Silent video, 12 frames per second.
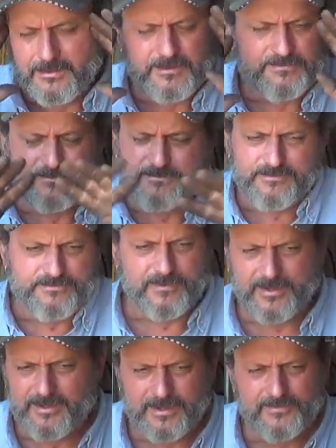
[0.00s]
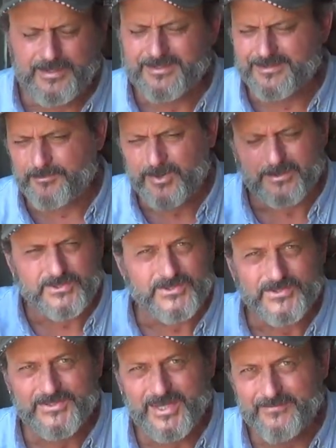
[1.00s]
For even the
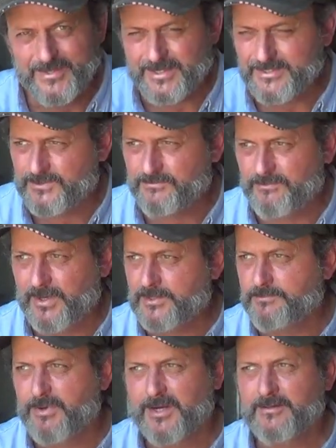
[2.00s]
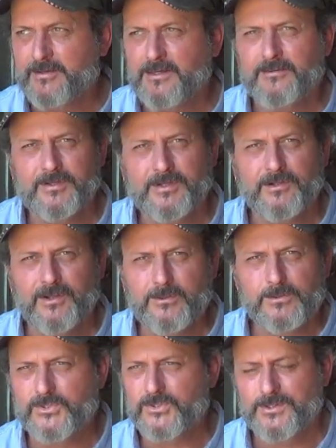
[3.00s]
personal side of it is barely even
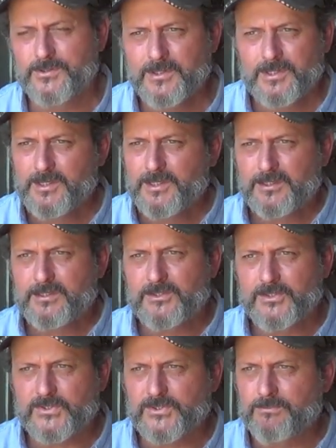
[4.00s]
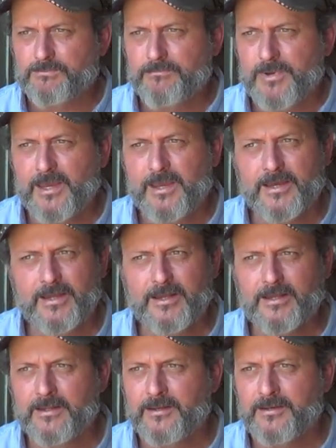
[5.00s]
close to, just,
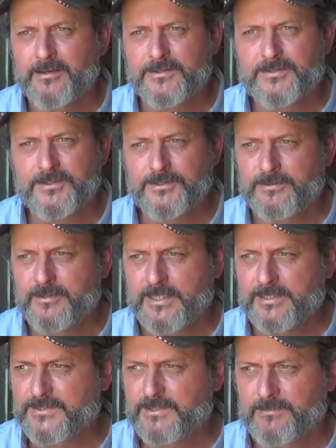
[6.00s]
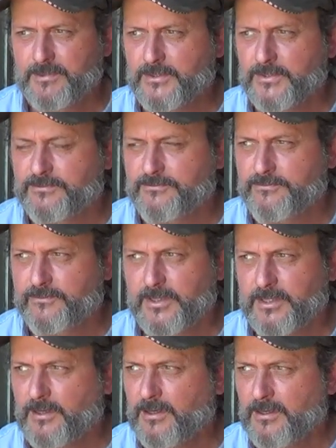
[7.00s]
man, to do that to somebody is just
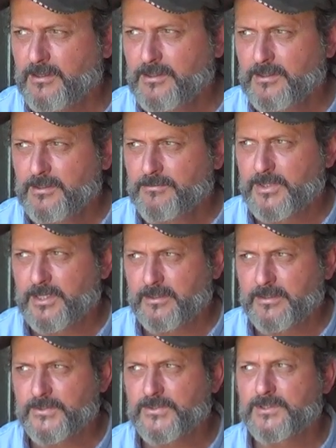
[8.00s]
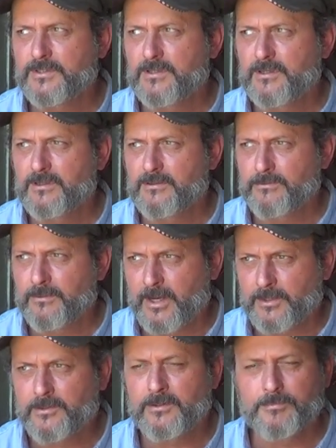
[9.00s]
freaky, because
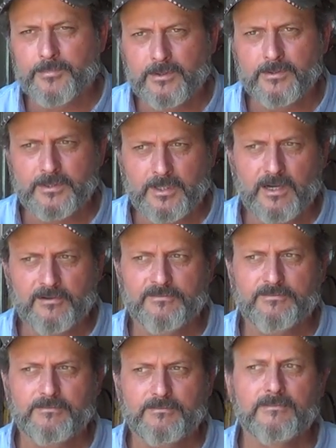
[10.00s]
I could have pulled it off